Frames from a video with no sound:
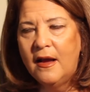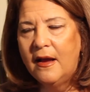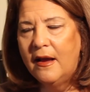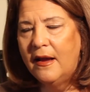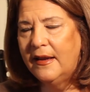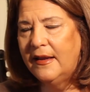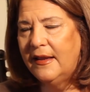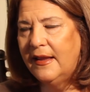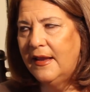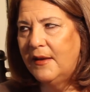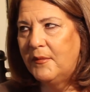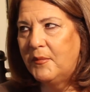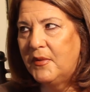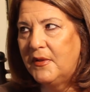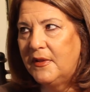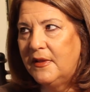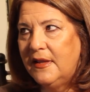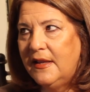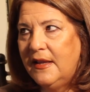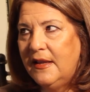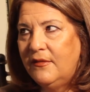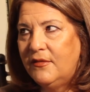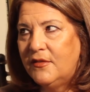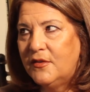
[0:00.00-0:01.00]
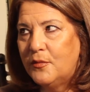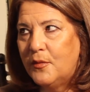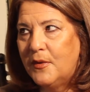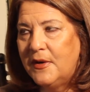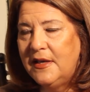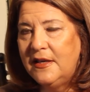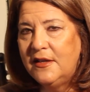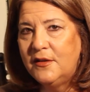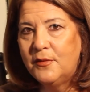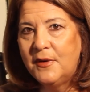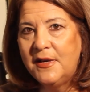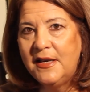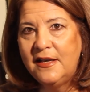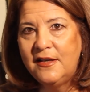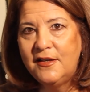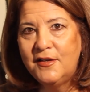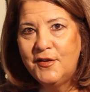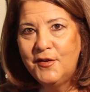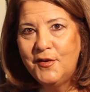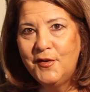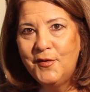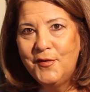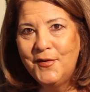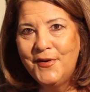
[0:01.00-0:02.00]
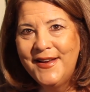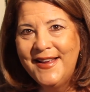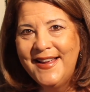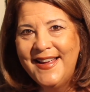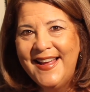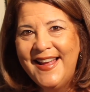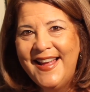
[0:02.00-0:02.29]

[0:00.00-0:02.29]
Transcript: I can't believe twenty twenty-two,